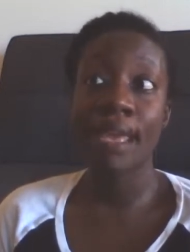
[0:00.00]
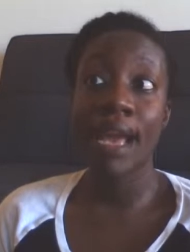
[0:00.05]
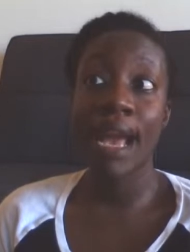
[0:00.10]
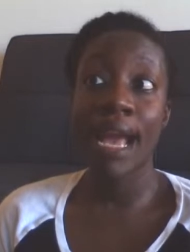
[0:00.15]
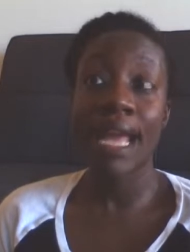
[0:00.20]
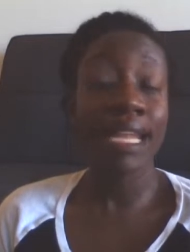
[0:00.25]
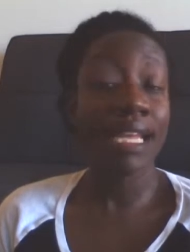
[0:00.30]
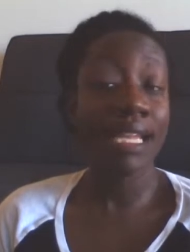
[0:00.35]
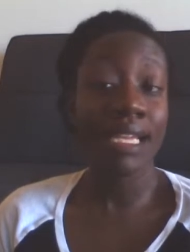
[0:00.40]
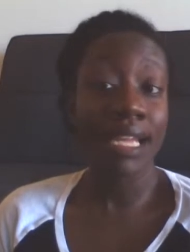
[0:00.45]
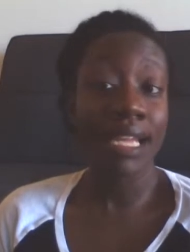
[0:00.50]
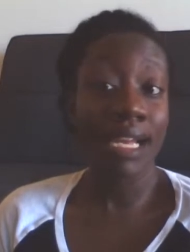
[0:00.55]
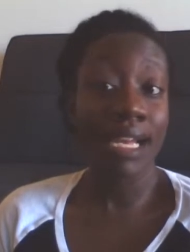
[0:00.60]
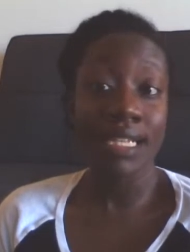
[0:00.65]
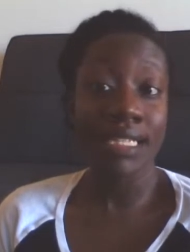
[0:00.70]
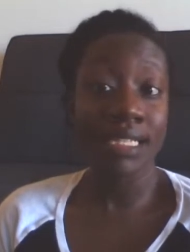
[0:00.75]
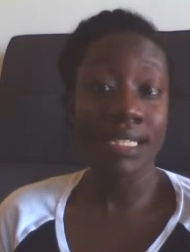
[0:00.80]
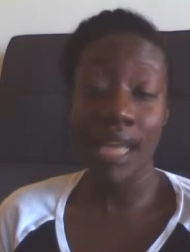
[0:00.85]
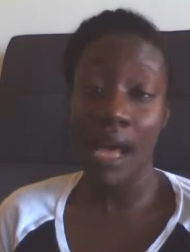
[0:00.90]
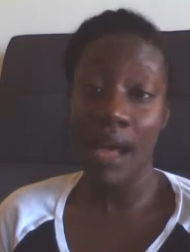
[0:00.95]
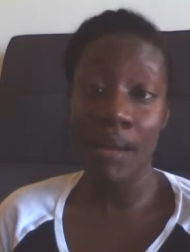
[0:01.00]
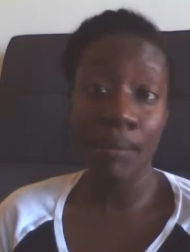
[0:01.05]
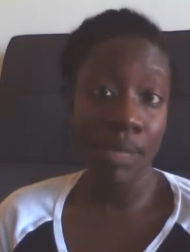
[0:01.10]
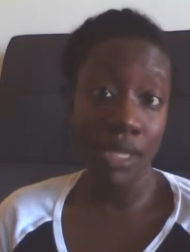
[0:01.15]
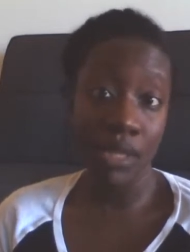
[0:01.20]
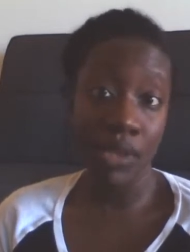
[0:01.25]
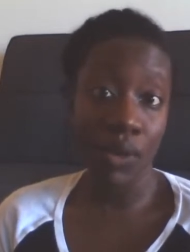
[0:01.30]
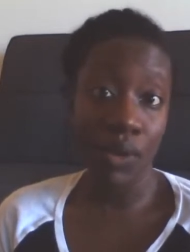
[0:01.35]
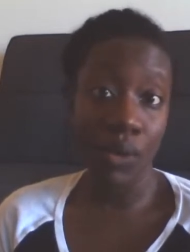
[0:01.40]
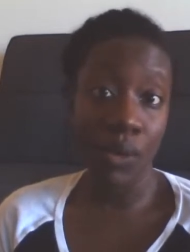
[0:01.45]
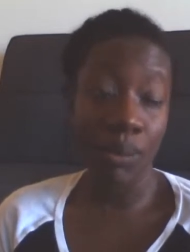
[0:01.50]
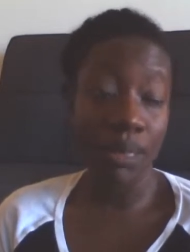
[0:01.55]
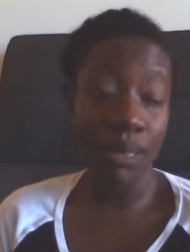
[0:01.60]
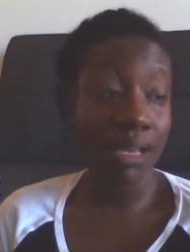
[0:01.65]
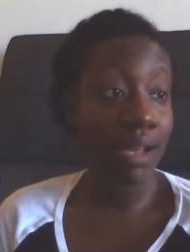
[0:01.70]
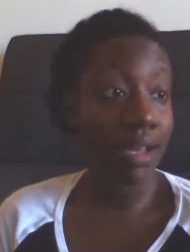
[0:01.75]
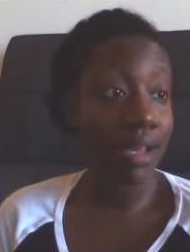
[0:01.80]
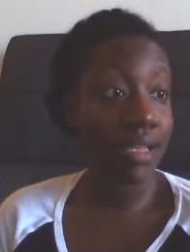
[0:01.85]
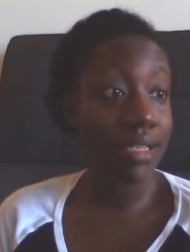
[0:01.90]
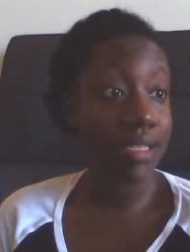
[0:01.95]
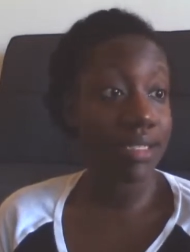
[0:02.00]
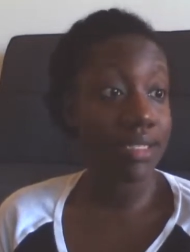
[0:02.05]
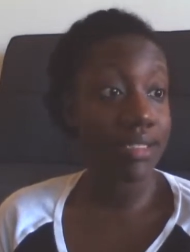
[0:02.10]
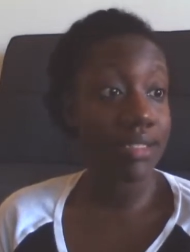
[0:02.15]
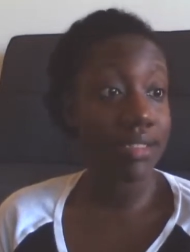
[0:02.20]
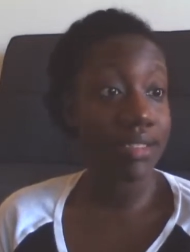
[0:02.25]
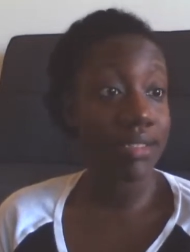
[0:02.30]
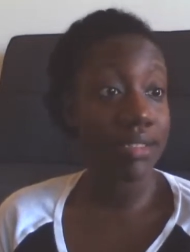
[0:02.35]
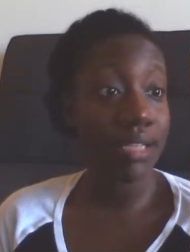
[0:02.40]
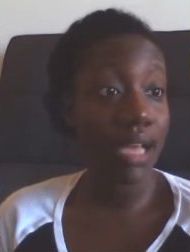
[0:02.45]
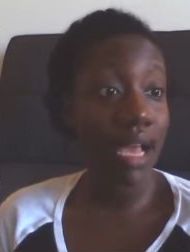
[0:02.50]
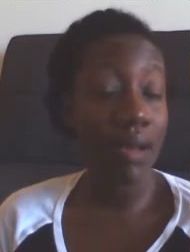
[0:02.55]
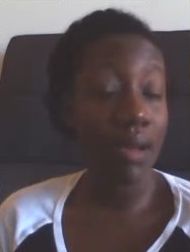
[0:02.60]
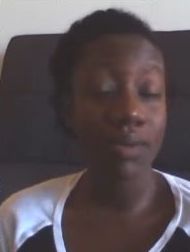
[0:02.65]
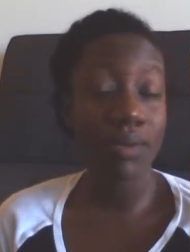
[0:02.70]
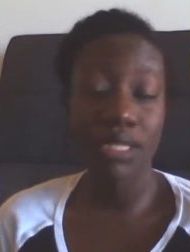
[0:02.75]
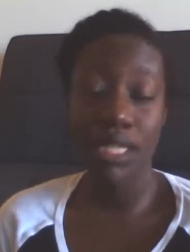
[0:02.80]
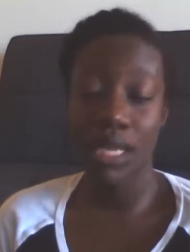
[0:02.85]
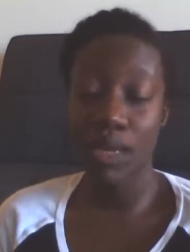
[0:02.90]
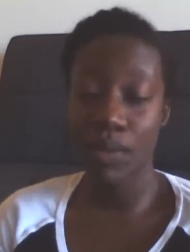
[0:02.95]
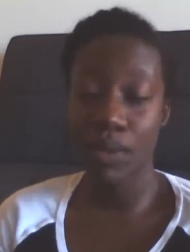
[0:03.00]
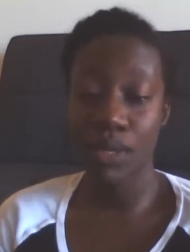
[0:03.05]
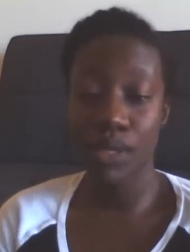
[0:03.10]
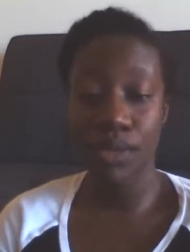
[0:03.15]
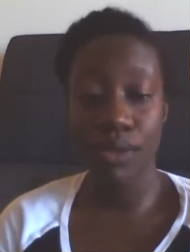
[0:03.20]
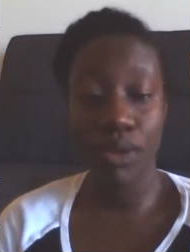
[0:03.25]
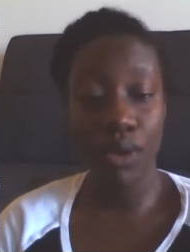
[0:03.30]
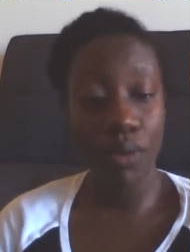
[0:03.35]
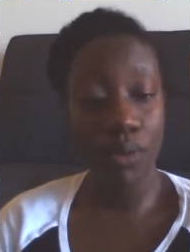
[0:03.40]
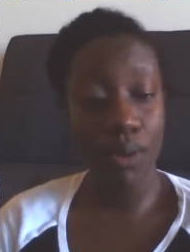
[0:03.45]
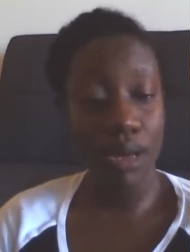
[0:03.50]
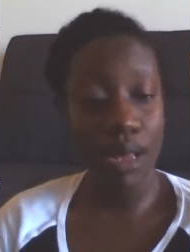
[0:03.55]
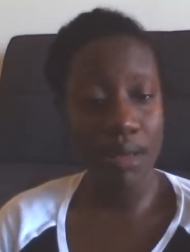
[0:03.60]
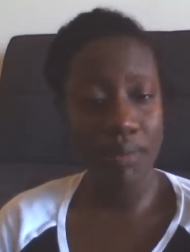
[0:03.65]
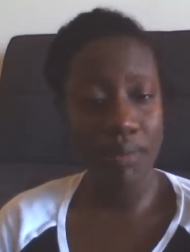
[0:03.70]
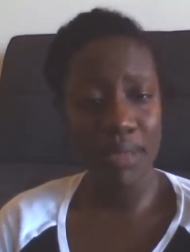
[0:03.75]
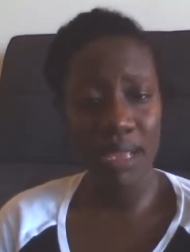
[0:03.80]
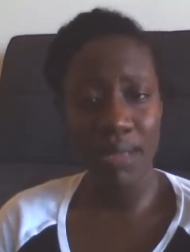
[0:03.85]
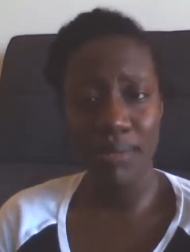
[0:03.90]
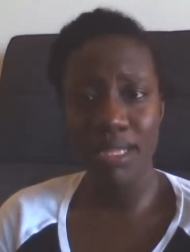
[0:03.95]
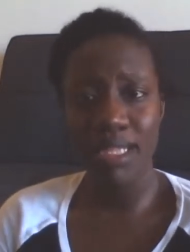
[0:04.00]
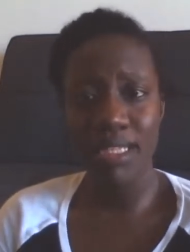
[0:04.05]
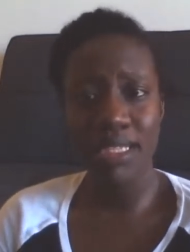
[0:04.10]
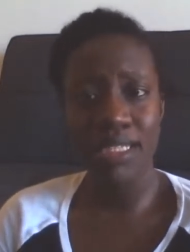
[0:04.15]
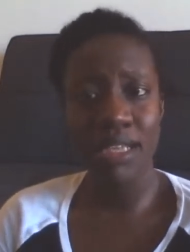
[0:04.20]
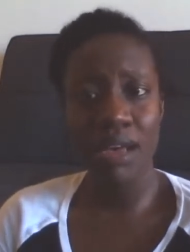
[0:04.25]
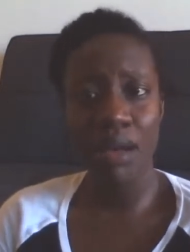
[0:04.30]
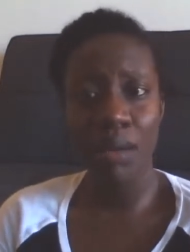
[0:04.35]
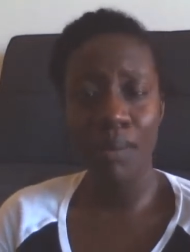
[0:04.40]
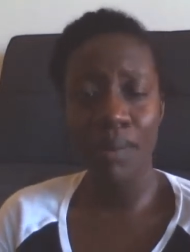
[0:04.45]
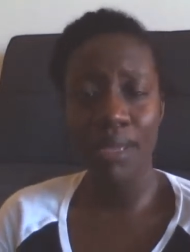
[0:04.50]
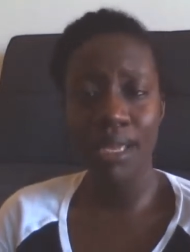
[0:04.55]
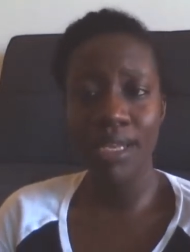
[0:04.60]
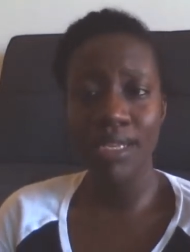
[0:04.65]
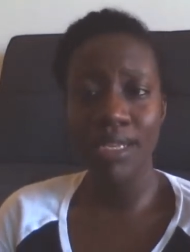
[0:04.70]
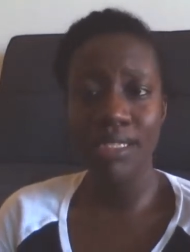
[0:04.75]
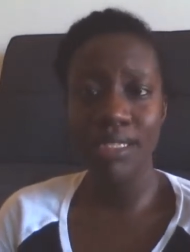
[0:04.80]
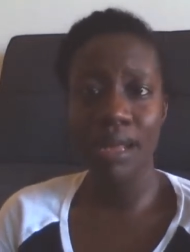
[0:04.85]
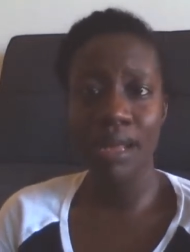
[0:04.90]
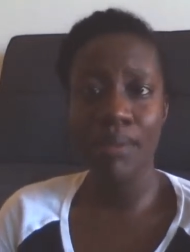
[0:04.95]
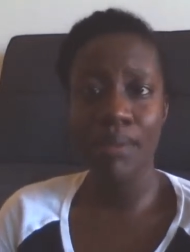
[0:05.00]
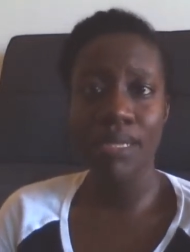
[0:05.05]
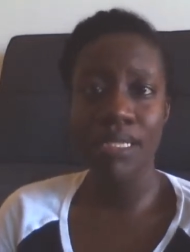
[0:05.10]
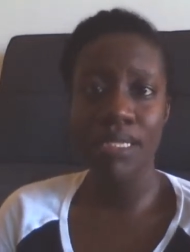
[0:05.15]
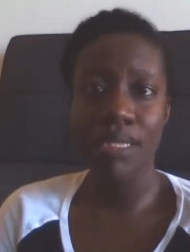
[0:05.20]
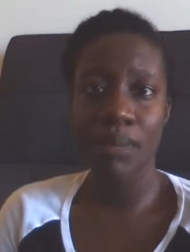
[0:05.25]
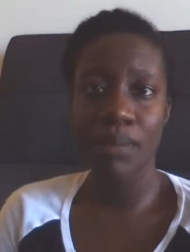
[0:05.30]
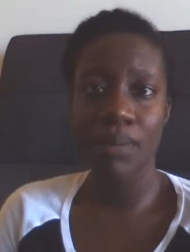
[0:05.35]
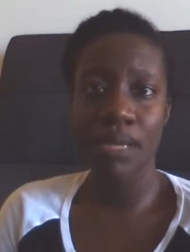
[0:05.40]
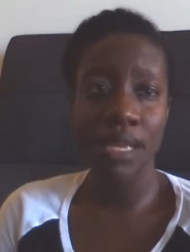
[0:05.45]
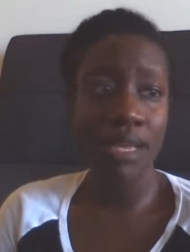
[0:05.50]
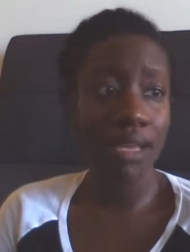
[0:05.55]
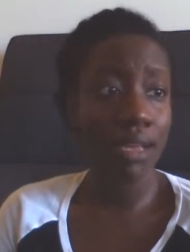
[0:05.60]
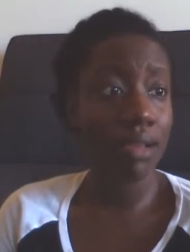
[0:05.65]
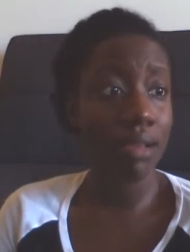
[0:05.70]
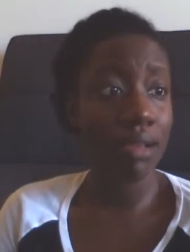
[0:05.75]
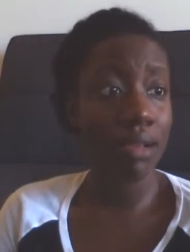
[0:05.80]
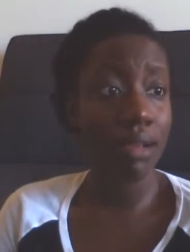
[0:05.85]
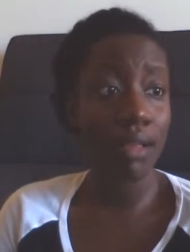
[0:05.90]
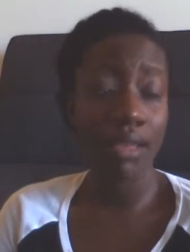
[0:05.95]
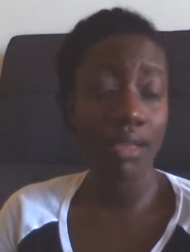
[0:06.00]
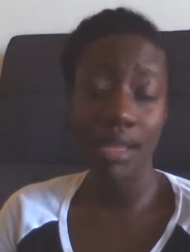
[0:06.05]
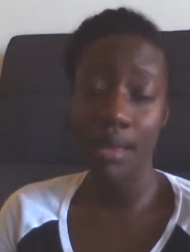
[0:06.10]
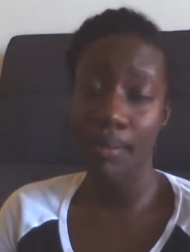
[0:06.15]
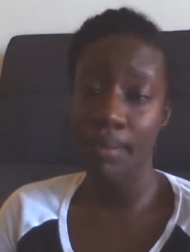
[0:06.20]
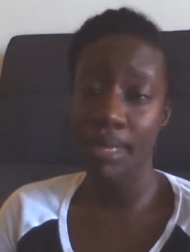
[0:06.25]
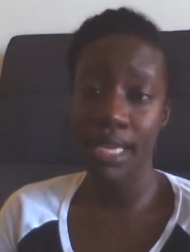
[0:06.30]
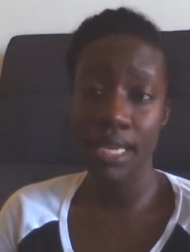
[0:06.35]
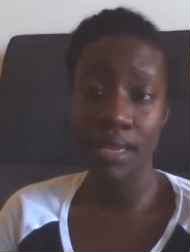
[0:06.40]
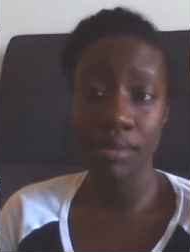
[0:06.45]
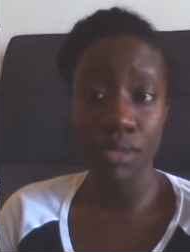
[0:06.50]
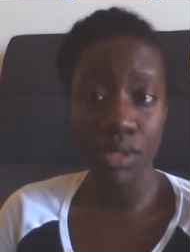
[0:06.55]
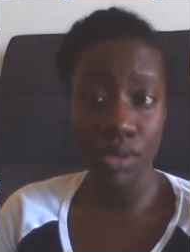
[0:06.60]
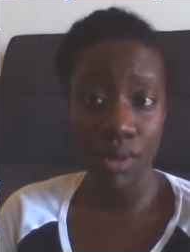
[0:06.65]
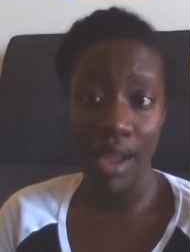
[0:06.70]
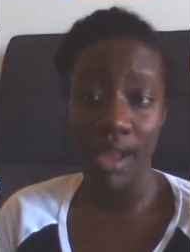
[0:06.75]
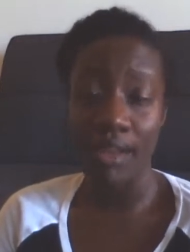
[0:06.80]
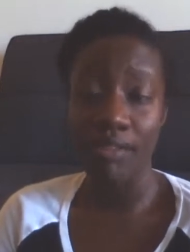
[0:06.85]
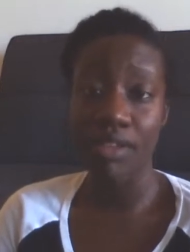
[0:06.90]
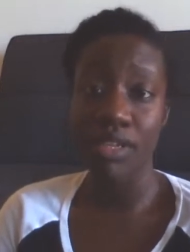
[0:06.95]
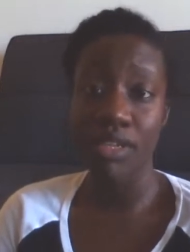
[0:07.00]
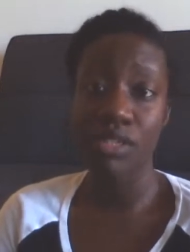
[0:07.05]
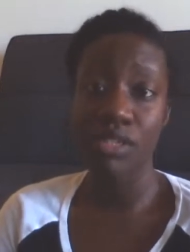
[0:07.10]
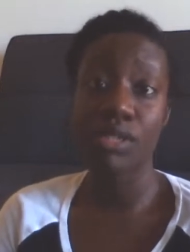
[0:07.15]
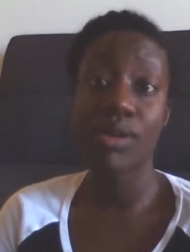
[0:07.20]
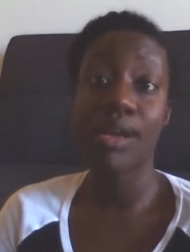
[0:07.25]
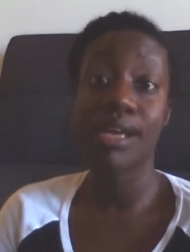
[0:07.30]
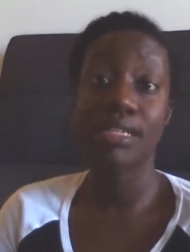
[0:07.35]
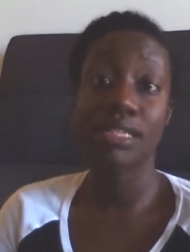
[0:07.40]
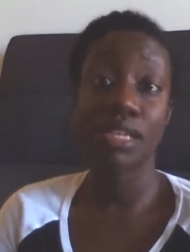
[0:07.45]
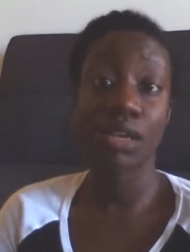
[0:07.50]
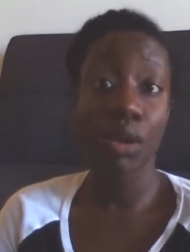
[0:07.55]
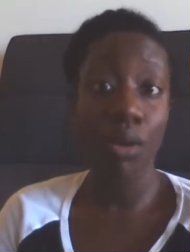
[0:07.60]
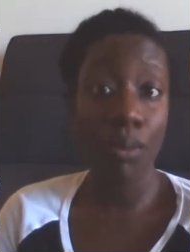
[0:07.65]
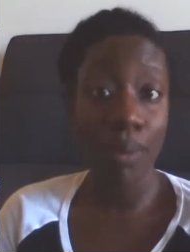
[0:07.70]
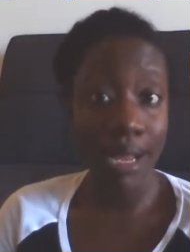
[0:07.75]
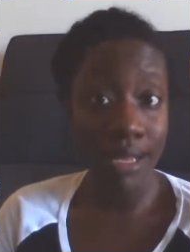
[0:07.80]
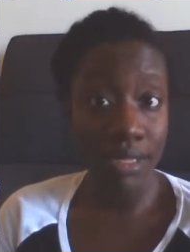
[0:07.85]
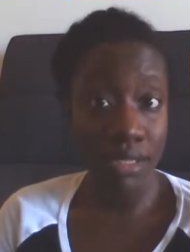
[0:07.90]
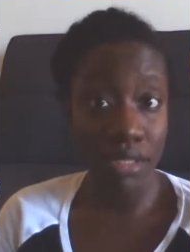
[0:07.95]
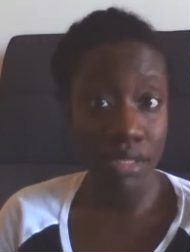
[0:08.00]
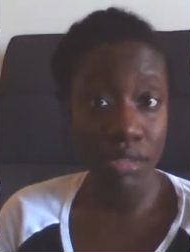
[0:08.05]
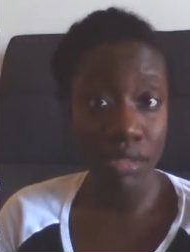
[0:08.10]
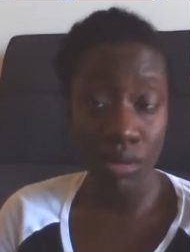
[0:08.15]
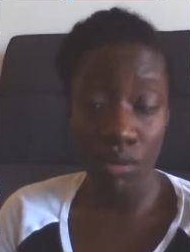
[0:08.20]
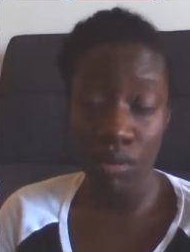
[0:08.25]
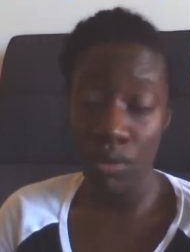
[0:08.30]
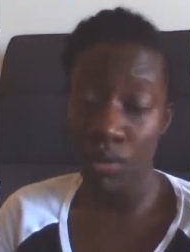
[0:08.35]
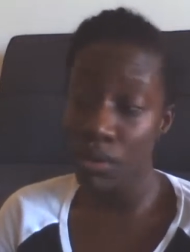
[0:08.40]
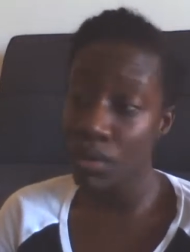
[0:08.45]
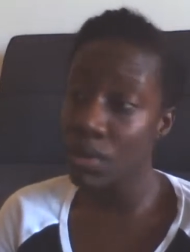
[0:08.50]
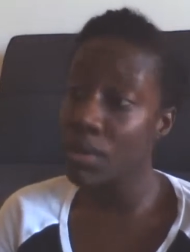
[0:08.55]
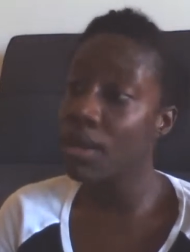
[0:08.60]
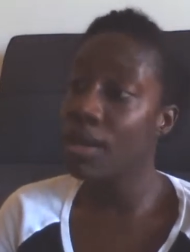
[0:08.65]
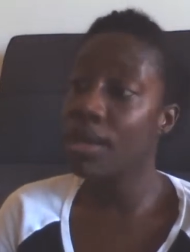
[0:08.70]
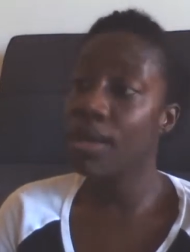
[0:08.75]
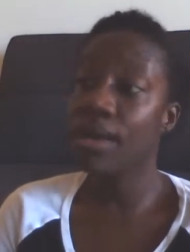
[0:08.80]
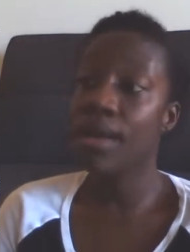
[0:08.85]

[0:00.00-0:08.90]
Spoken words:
I didn't let it stop me though, because I was like, well, you know what? Maybe this LPN is not meant to be. Let me keep striving. So I did go back to school,